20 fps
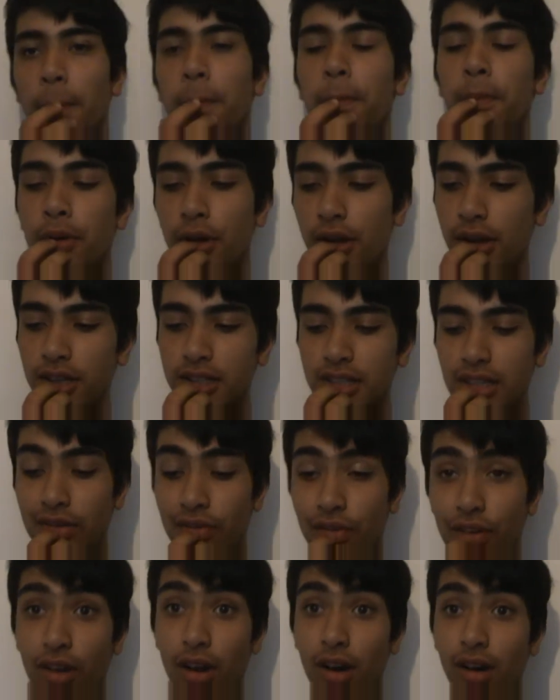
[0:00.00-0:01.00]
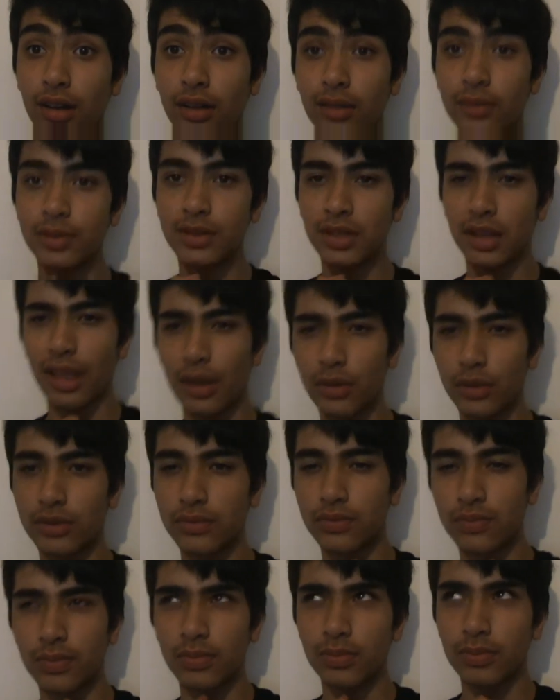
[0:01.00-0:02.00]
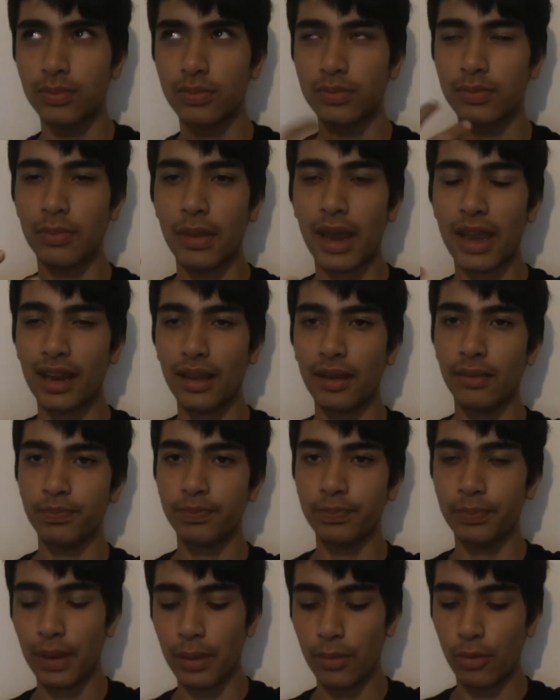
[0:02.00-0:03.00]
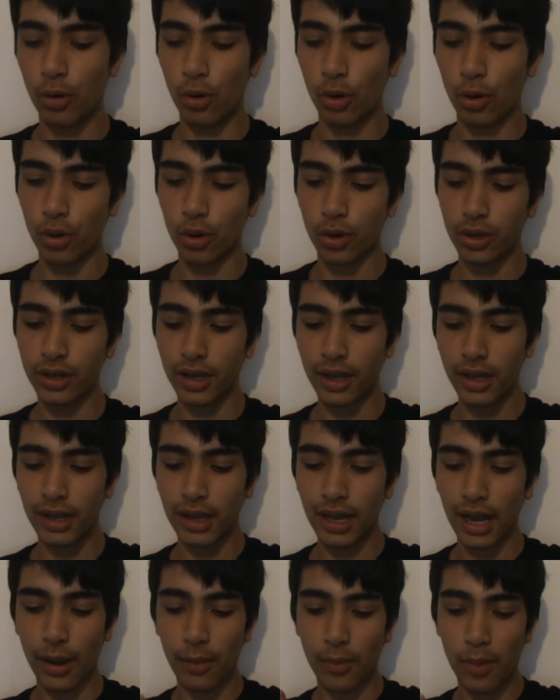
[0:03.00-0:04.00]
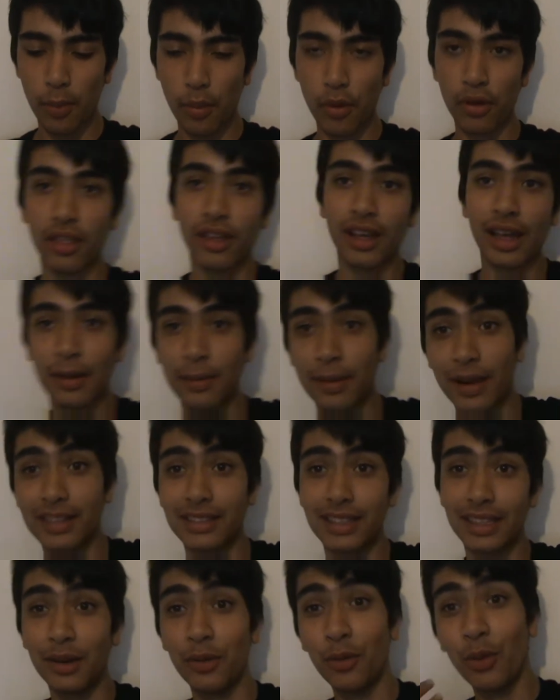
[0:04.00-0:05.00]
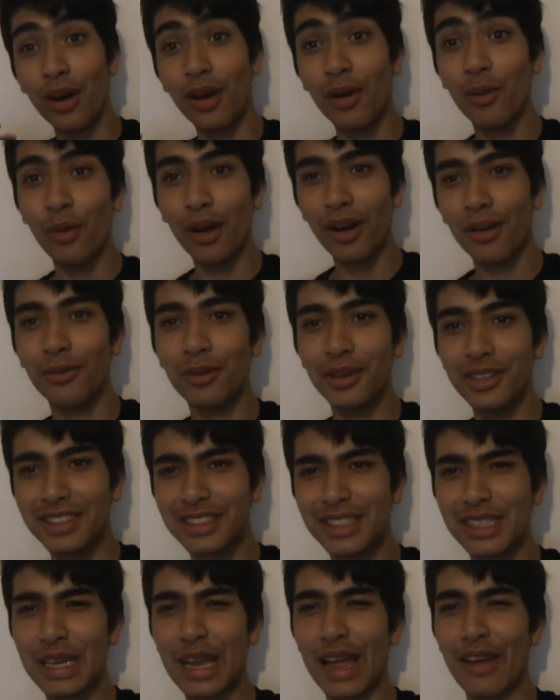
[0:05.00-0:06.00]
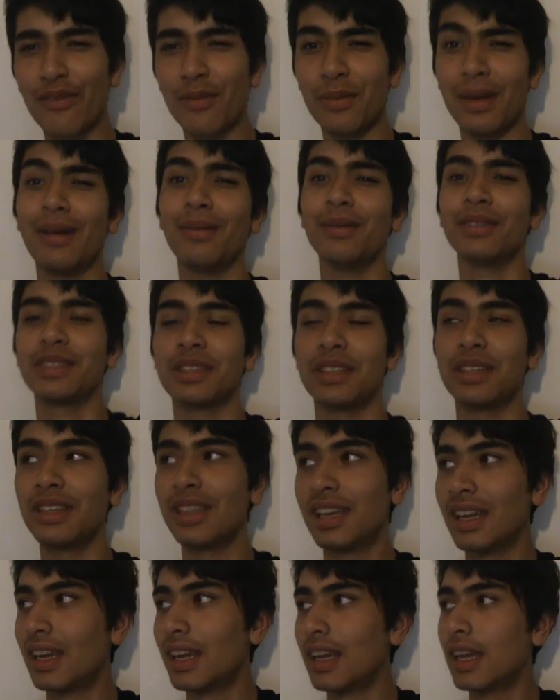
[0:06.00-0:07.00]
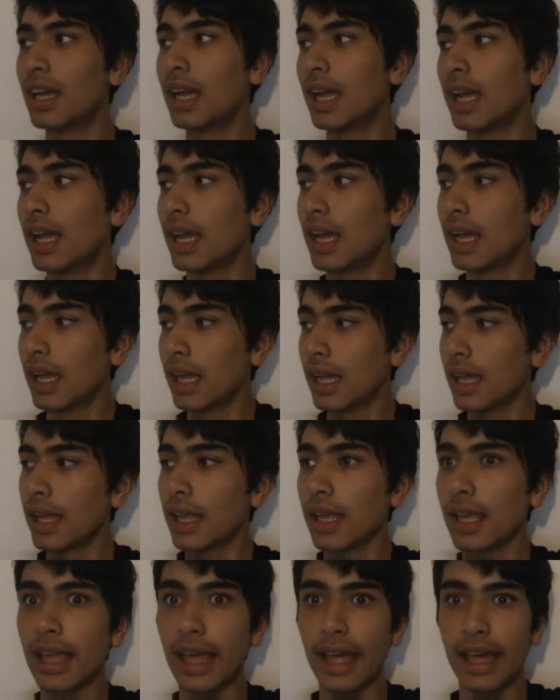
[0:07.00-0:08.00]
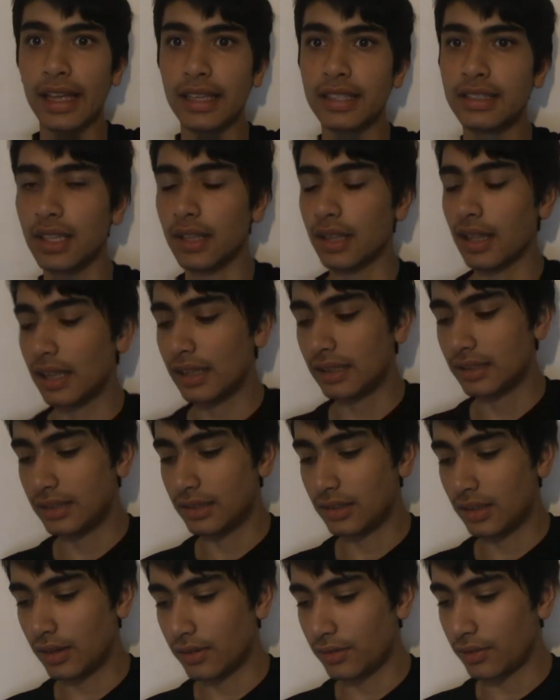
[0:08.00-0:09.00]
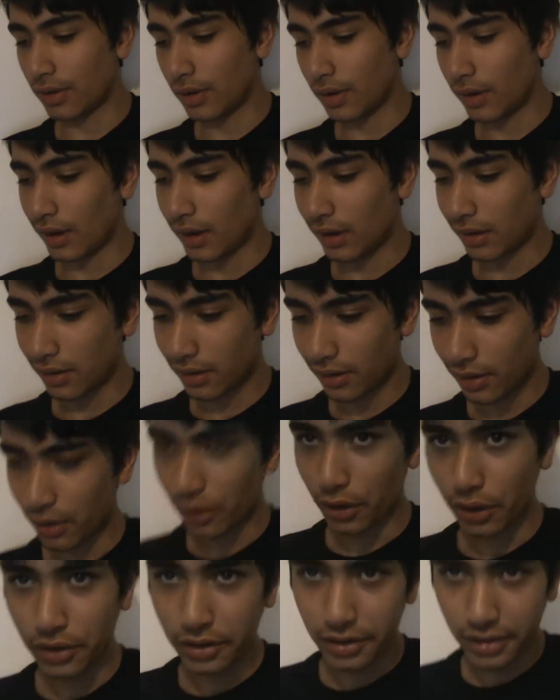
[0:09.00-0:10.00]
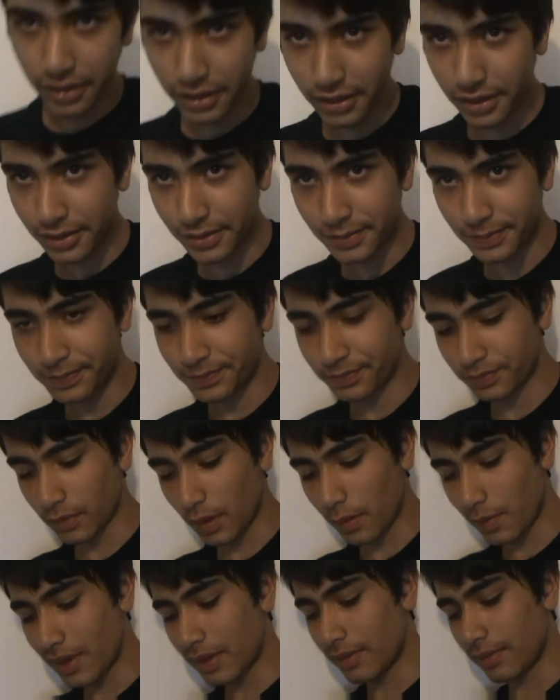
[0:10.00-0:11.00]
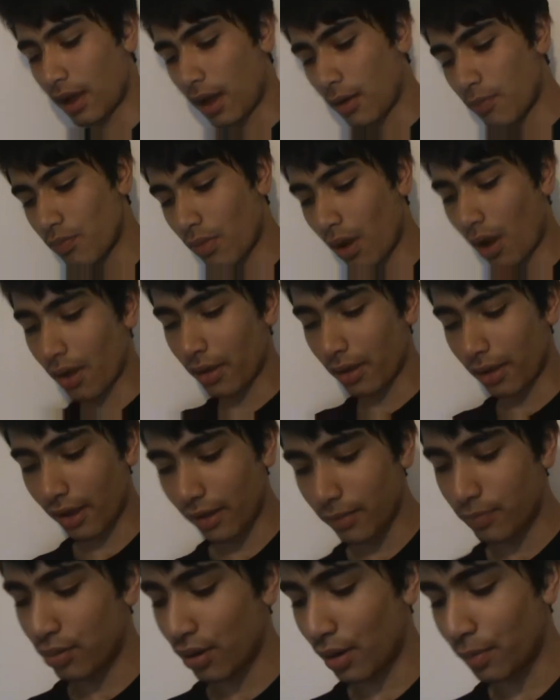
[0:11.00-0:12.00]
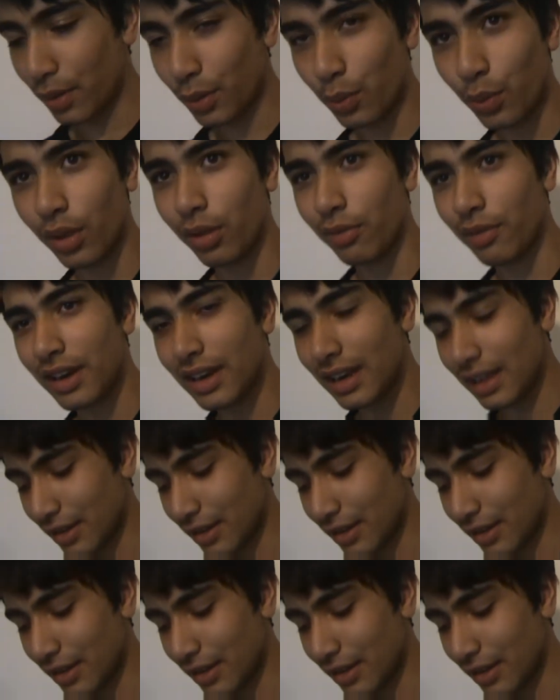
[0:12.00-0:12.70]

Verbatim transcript: but she forgot, so that was made it a bit more awkward. And my brother kept asking, "What? What? What did you get from Amazon?" Yeah, so that's not very good. I mean, I I, I probably will read it